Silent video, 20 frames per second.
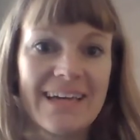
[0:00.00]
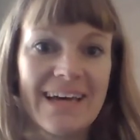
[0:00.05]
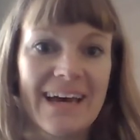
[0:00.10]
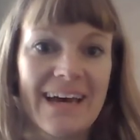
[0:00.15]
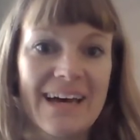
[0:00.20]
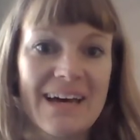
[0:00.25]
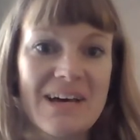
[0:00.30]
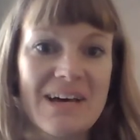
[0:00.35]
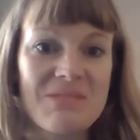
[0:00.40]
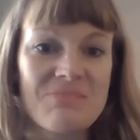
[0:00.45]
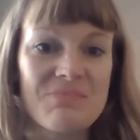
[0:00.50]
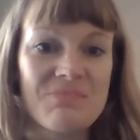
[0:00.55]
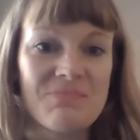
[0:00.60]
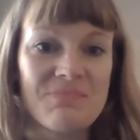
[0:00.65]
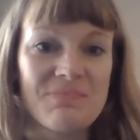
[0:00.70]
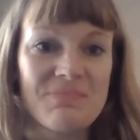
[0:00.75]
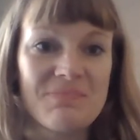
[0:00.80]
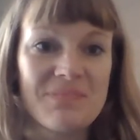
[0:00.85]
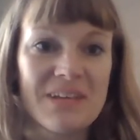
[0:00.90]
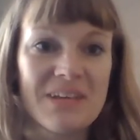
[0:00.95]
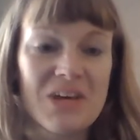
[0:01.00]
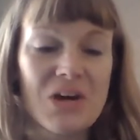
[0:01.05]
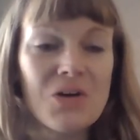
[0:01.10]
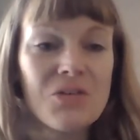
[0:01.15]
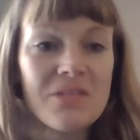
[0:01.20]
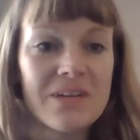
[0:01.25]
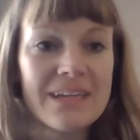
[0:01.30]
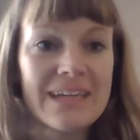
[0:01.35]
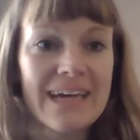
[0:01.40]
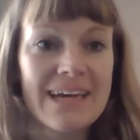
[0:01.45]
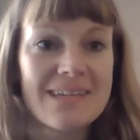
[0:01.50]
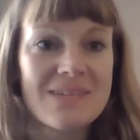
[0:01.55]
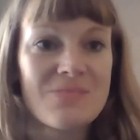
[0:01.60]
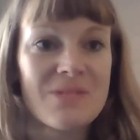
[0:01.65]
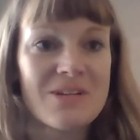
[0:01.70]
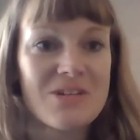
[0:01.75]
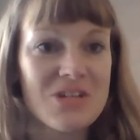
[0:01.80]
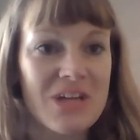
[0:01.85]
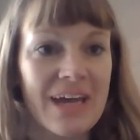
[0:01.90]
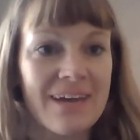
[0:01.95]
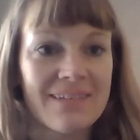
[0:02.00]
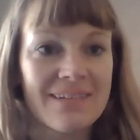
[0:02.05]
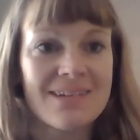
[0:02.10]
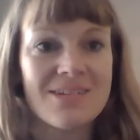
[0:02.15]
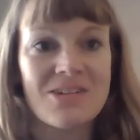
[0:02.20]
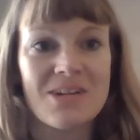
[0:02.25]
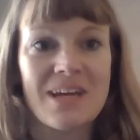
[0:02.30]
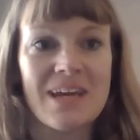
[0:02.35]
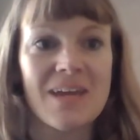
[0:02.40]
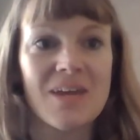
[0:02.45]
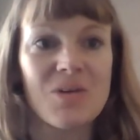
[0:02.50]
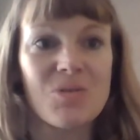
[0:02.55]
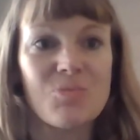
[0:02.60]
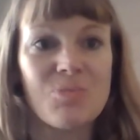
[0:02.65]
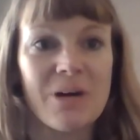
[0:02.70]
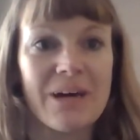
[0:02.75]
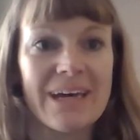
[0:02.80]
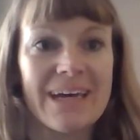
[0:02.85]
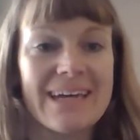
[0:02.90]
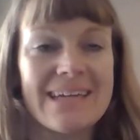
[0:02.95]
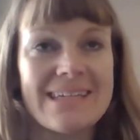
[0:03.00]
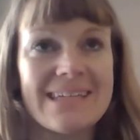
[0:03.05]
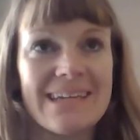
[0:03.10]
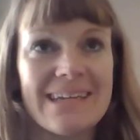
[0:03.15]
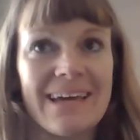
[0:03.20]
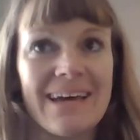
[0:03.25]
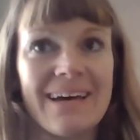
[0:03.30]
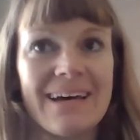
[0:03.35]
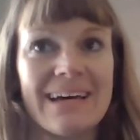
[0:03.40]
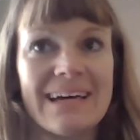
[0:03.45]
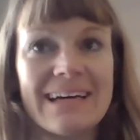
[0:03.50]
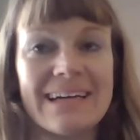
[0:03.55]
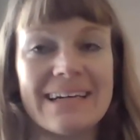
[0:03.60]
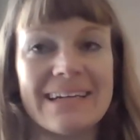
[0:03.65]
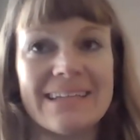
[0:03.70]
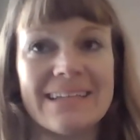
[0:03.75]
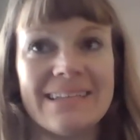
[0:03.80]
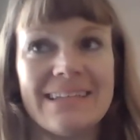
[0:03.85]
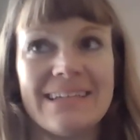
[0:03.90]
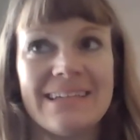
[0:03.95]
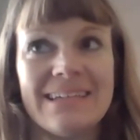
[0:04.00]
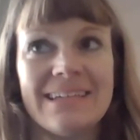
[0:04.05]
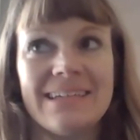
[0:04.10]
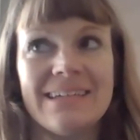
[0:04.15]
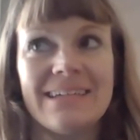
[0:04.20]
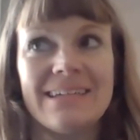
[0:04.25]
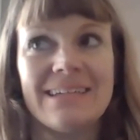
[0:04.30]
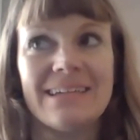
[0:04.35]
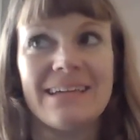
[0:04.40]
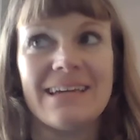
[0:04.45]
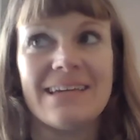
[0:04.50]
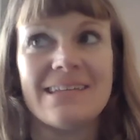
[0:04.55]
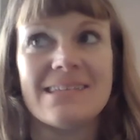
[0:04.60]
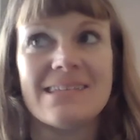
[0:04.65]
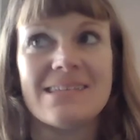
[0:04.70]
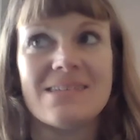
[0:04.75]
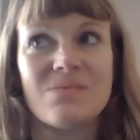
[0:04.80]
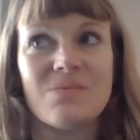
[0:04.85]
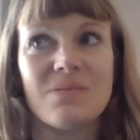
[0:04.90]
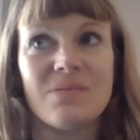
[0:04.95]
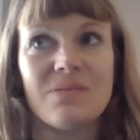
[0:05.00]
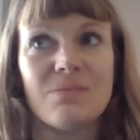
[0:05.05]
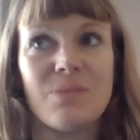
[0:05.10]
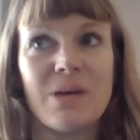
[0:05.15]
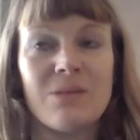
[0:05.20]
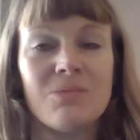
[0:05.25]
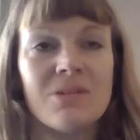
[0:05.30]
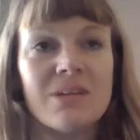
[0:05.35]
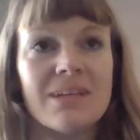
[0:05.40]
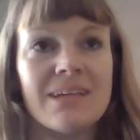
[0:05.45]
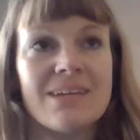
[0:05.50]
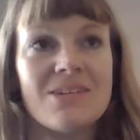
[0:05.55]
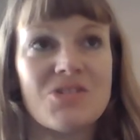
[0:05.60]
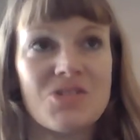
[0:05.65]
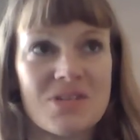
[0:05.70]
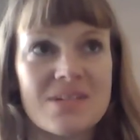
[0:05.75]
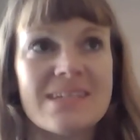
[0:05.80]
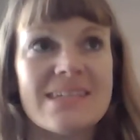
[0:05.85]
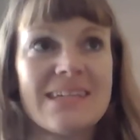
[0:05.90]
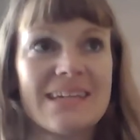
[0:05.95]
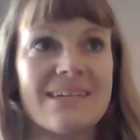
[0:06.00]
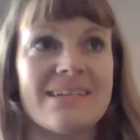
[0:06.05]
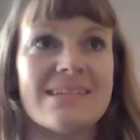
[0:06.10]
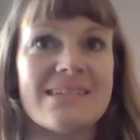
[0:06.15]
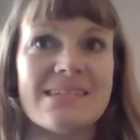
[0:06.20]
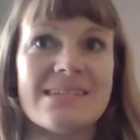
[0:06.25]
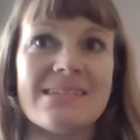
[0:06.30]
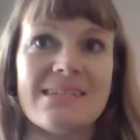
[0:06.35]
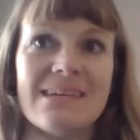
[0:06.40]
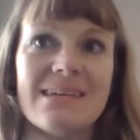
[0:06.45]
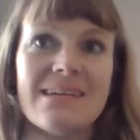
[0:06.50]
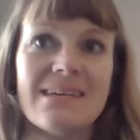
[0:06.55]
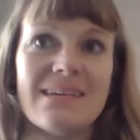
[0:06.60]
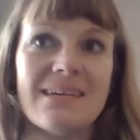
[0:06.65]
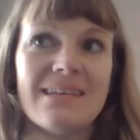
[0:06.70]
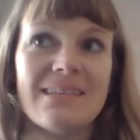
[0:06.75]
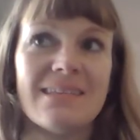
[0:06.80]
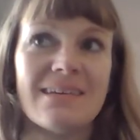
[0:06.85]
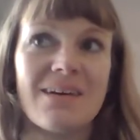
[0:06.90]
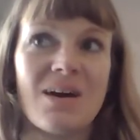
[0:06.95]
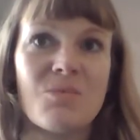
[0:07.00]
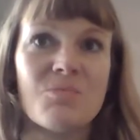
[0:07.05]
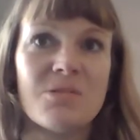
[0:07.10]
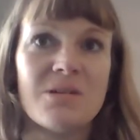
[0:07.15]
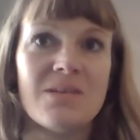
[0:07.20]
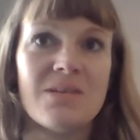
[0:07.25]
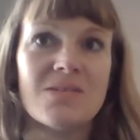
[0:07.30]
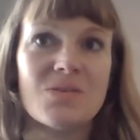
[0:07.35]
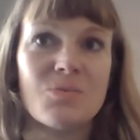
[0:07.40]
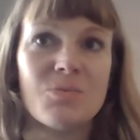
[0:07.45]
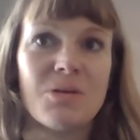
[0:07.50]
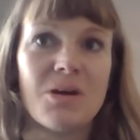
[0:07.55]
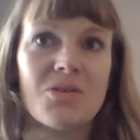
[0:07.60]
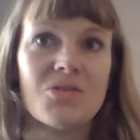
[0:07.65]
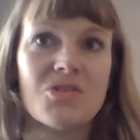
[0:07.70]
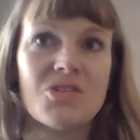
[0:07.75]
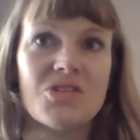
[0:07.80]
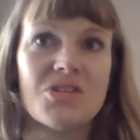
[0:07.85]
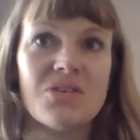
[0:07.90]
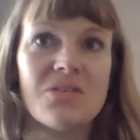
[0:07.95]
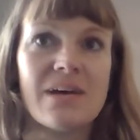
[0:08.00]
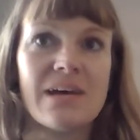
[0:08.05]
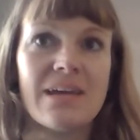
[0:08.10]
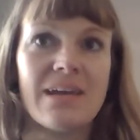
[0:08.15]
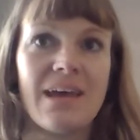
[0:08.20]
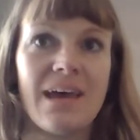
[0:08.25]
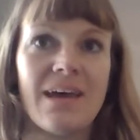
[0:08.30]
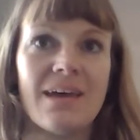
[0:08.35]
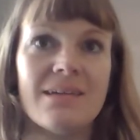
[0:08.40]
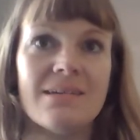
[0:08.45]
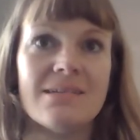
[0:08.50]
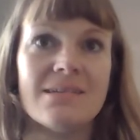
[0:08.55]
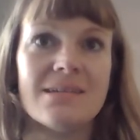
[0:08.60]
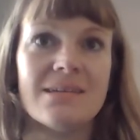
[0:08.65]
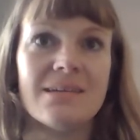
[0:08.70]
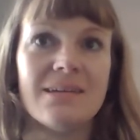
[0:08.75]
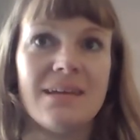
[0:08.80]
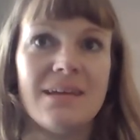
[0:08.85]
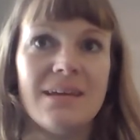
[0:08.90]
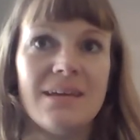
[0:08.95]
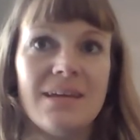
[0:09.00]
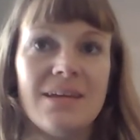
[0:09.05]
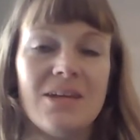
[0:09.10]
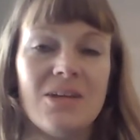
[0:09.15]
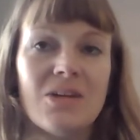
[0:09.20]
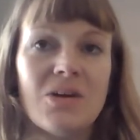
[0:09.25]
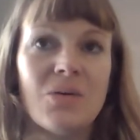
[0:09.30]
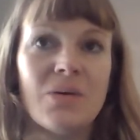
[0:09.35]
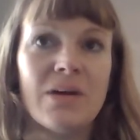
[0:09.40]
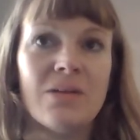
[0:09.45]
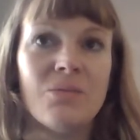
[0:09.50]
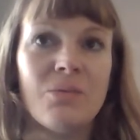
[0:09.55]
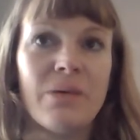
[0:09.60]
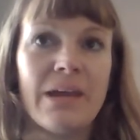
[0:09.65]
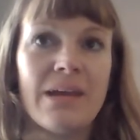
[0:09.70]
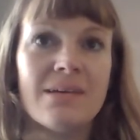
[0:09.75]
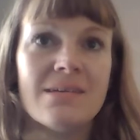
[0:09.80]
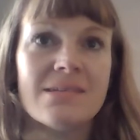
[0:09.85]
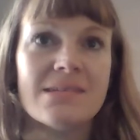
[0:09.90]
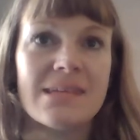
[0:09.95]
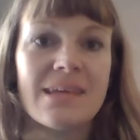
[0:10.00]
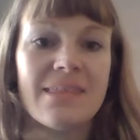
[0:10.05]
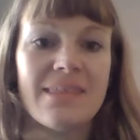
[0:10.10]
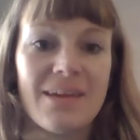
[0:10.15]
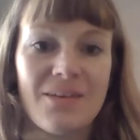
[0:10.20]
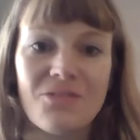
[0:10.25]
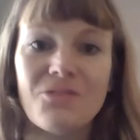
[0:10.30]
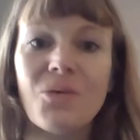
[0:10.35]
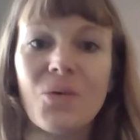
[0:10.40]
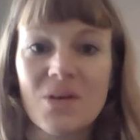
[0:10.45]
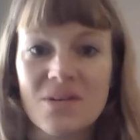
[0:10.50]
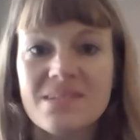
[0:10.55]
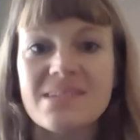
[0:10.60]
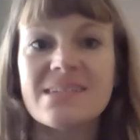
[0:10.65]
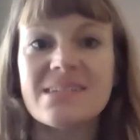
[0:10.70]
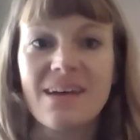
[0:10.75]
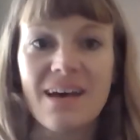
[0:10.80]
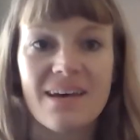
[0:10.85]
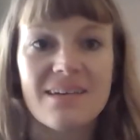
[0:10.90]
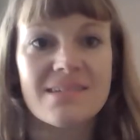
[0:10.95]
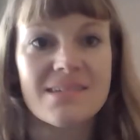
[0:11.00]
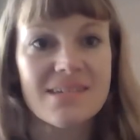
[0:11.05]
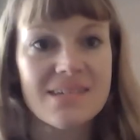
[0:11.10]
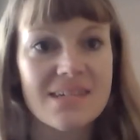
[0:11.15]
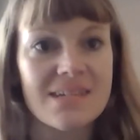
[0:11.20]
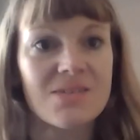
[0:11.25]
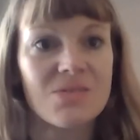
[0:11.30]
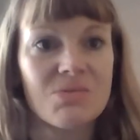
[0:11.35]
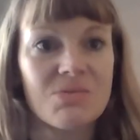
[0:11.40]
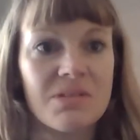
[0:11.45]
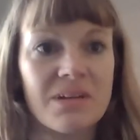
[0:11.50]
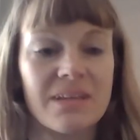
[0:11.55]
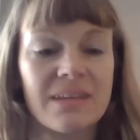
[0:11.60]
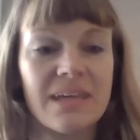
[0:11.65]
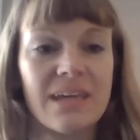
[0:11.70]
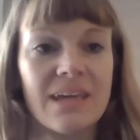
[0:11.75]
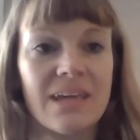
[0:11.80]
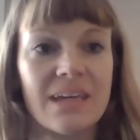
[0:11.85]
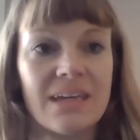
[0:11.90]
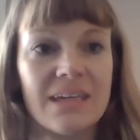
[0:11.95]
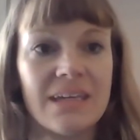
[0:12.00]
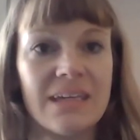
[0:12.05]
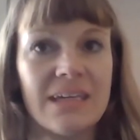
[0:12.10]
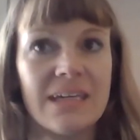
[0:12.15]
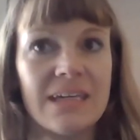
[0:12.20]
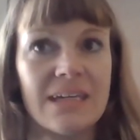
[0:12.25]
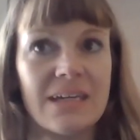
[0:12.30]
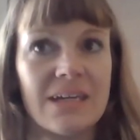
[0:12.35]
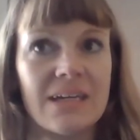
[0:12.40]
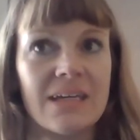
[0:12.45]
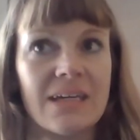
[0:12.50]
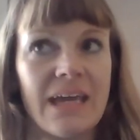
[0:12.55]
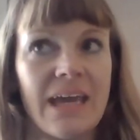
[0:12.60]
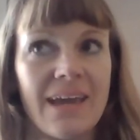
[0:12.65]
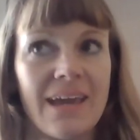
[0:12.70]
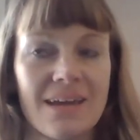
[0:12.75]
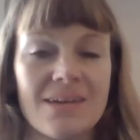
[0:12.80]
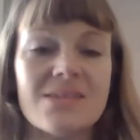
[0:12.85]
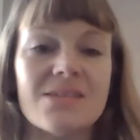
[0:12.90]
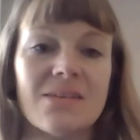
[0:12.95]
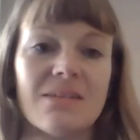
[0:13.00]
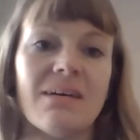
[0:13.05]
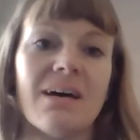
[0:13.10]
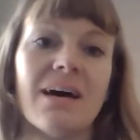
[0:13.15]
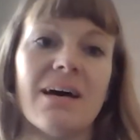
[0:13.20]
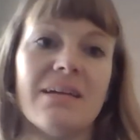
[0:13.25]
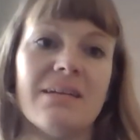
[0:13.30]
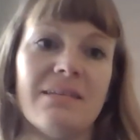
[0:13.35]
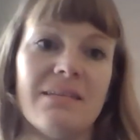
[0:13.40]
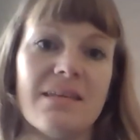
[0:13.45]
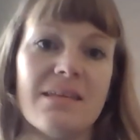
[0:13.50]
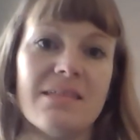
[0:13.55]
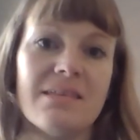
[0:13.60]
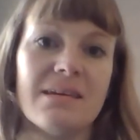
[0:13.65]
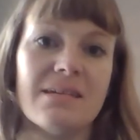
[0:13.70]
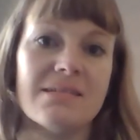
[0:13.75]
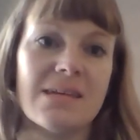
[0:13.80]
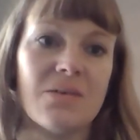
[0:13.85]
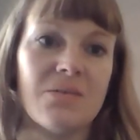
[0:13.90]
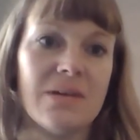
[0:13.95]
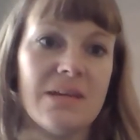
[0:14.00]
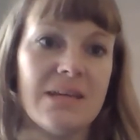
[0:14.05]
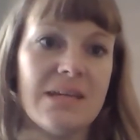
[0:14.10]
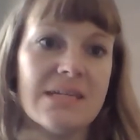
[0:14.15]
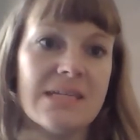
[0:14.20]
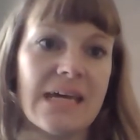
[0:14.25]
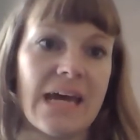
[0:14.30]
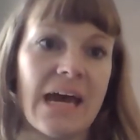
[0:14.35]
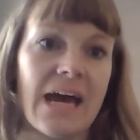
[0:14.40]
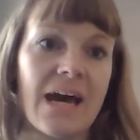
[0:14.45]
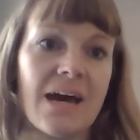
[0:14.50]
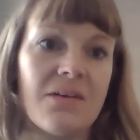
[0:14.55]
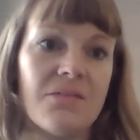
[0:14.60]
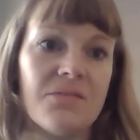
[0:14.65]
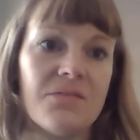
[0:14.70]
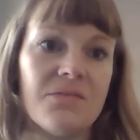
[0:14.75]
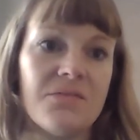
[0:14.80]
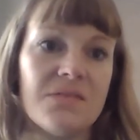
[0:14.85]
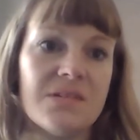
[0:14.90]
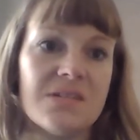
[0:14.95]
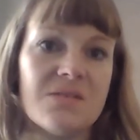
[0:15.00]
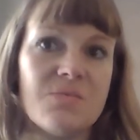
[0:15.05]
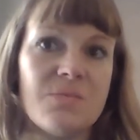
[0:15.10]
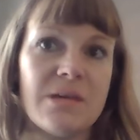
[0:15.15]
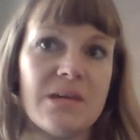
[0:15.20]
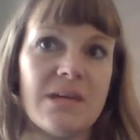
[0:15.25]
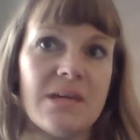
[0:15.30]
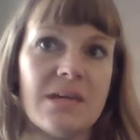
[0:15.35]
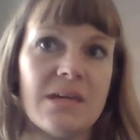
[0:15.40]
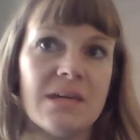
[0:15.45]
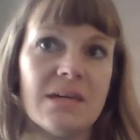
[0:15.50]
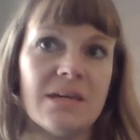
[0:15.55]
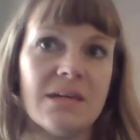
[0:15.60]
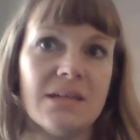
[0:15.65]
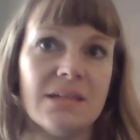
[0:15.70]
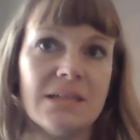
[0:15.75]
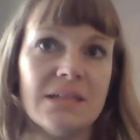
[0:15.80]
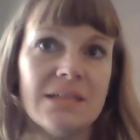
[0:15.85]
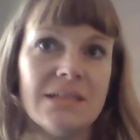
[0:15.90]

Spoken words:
COVID has been challenging, but it's been really interesting to see the company's approach to it, and in ways I think forced us to really get a handle on the things that we need to have to be